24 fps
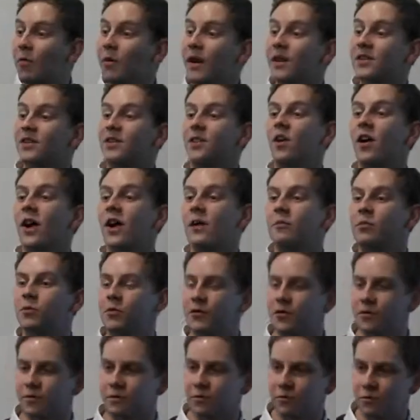plants that are able
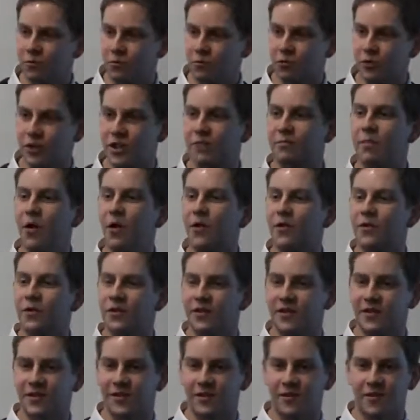to respond
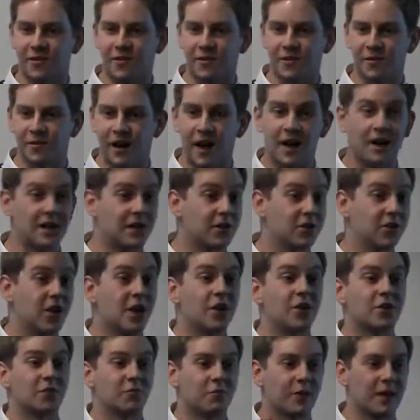to any
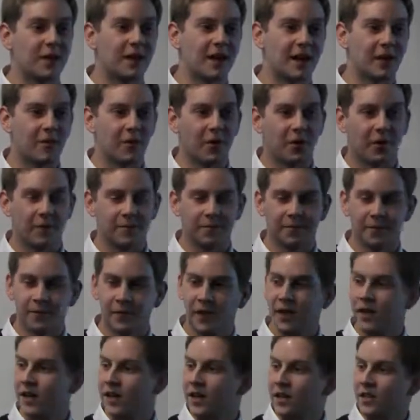change in wind output.
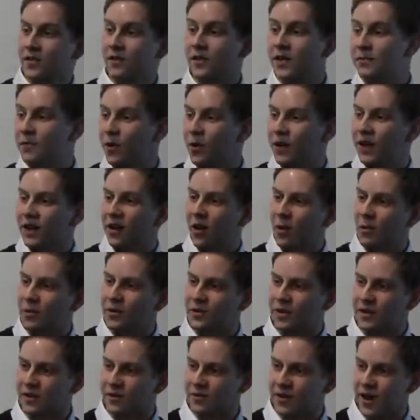So these pull in
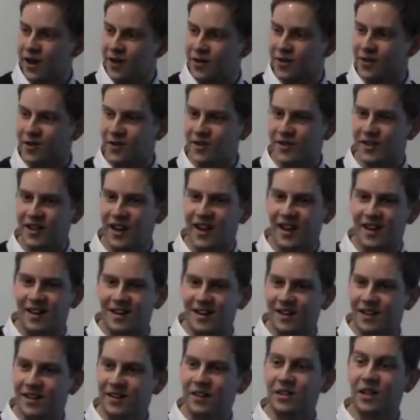opposite directions,
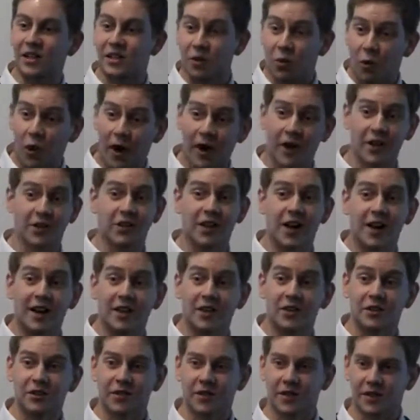and it's quite a
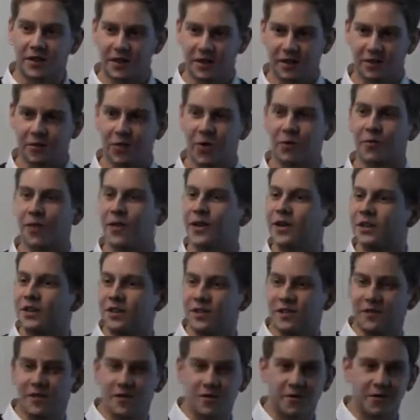challenge for the system operator
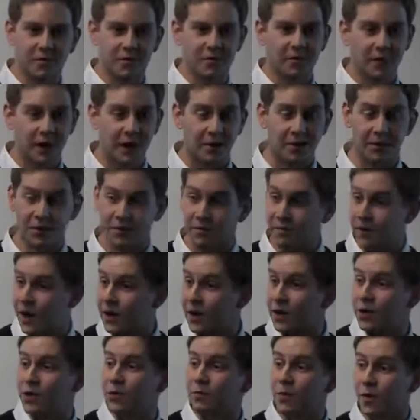to be able to
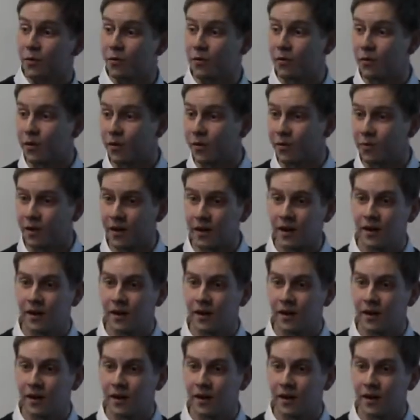manage both of them.